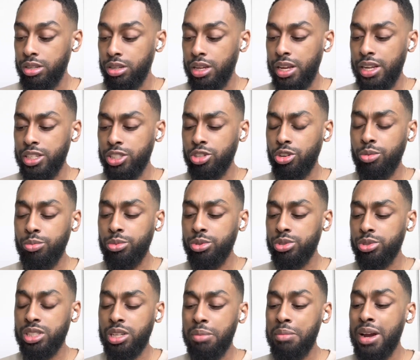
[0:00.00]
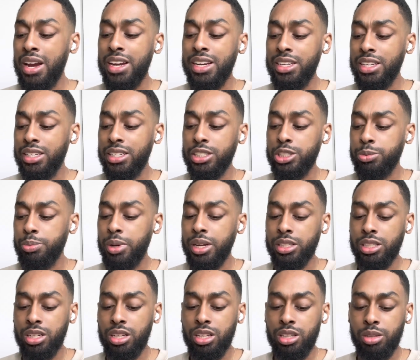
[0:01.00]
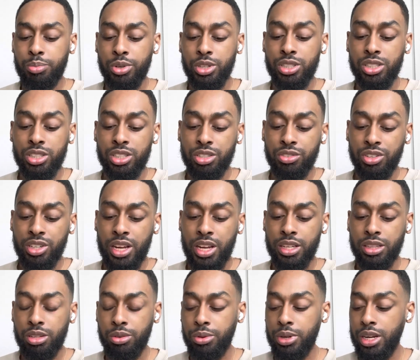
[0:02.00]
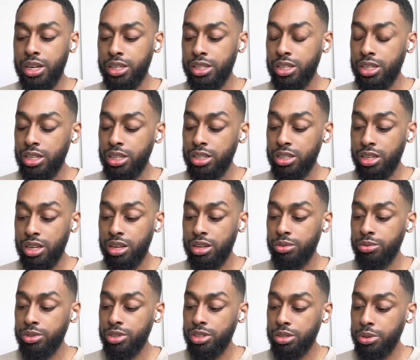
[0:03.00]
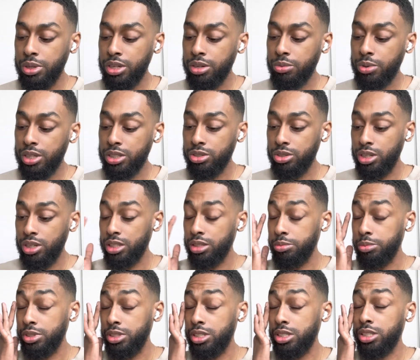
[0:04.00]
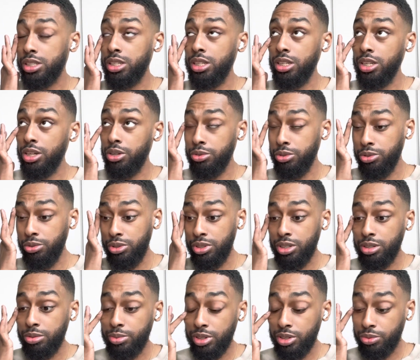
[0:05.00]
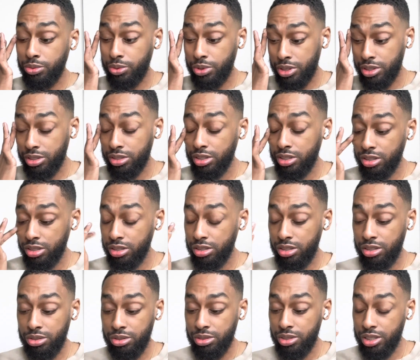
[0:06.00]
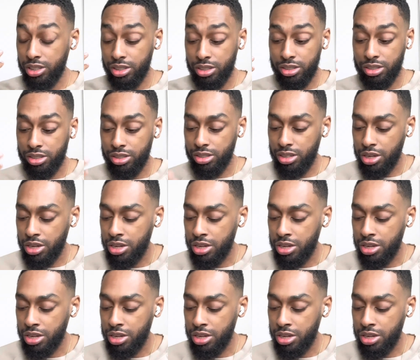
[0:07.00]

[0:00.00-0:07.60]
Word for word: And it's almost somebody didn't expect another person to react the way they did. Yeah, with the Queen of Wands, you got the Magician Leo. You could have been the one to do this.